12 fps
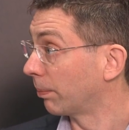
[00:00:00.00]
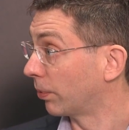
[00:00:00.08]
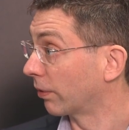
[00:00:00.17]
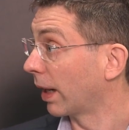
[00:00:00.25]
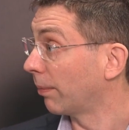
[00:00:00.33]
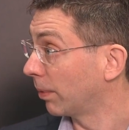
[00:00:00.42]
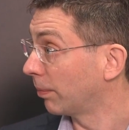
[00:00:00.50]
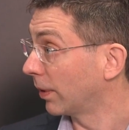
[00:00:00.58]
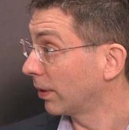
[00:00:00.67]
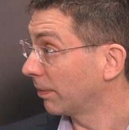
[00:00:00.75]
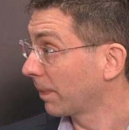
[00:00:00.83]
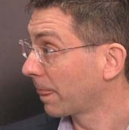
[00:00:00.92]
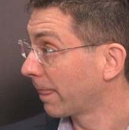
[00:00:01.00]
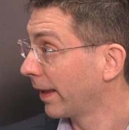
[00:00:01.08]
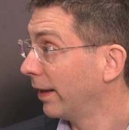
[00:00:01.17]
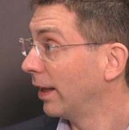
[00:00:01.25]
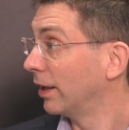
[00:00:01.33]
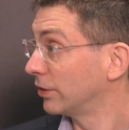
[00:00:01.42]
and programmable
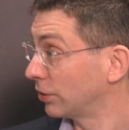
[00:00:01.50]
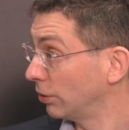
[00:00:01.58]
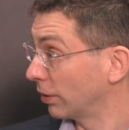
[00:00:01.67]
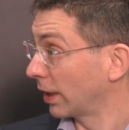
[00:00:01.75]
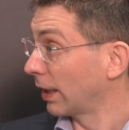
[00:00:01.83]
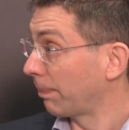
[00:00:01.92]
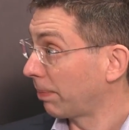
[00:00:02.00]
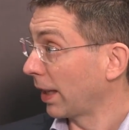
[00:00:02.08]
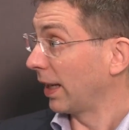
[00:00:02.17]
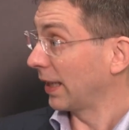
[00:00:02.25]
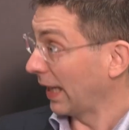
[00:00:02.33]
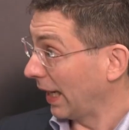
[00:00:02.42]
so you can apply